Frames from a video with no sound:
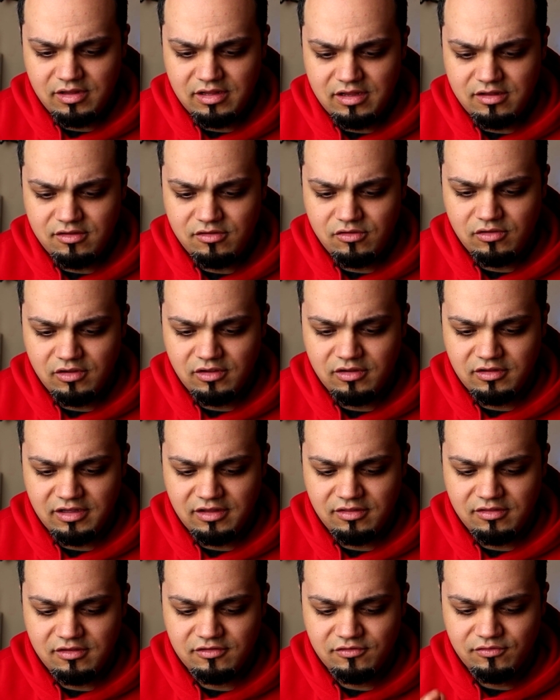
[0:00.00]
and then you can
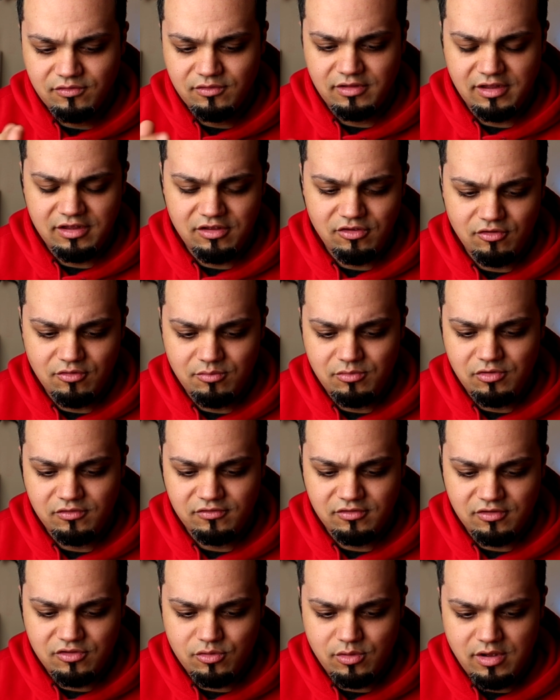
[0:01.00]
click this for like your
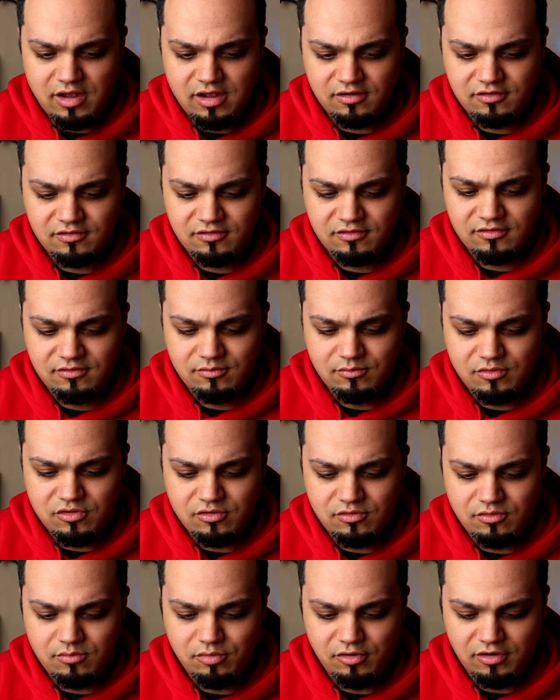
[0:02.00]
music tracks,
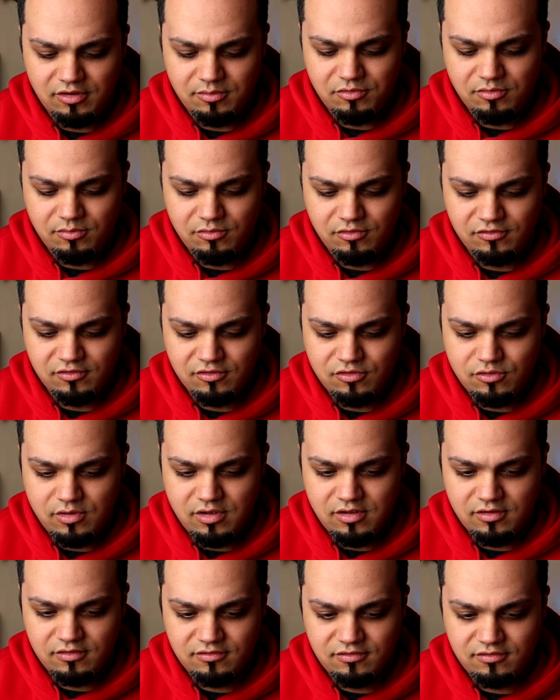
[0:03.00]
which it'll bring up your music
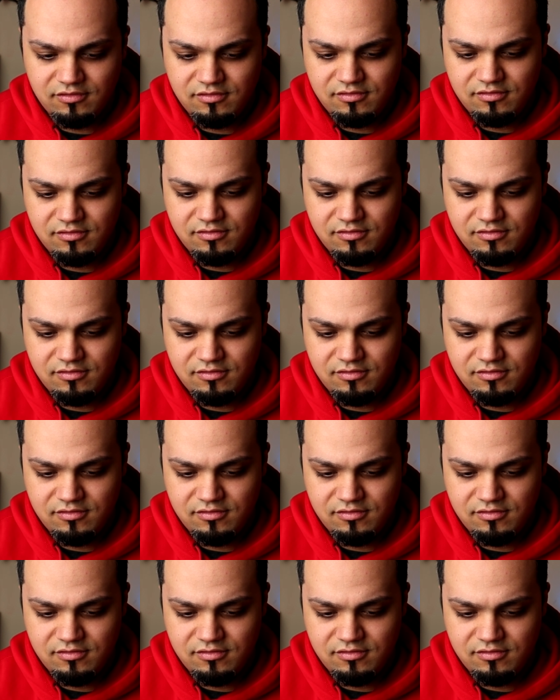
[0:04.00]
tracks